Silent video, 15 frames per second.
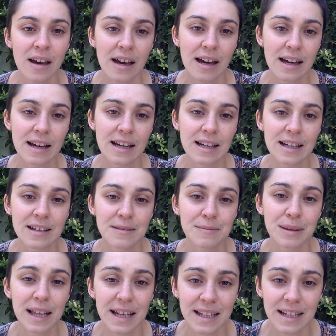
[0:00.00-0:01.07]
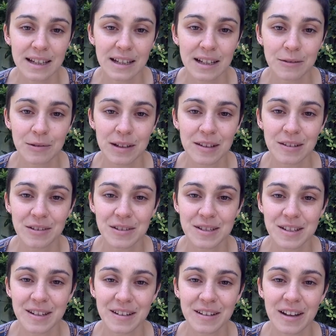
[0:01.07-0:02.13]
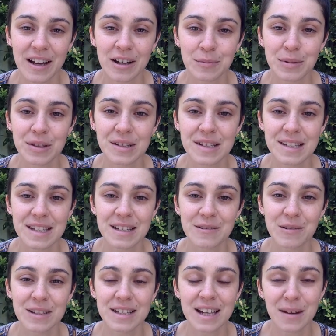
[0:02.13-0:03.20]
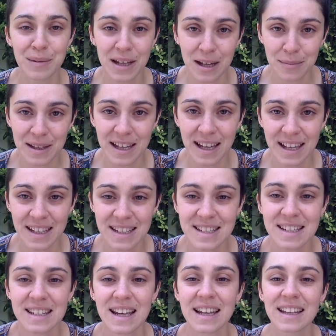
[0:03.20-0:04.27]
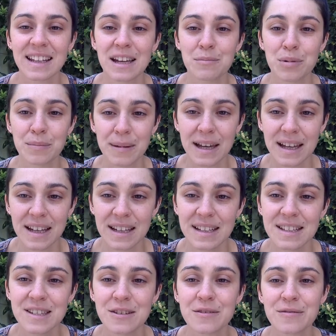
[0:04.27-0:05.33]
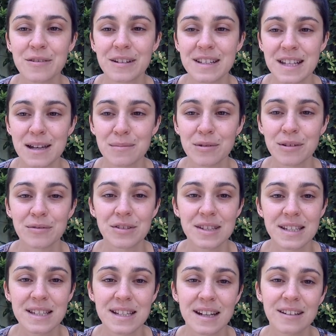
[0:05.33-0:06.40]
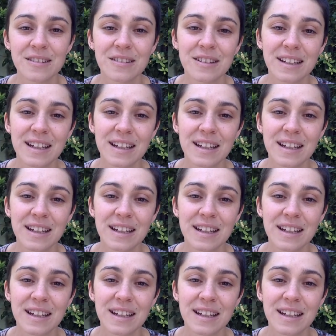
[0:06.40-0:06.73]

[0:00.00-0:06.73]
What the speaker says: Planning will also help you to see what's coming up ahead and get prepared. So for example, if you sit down and look at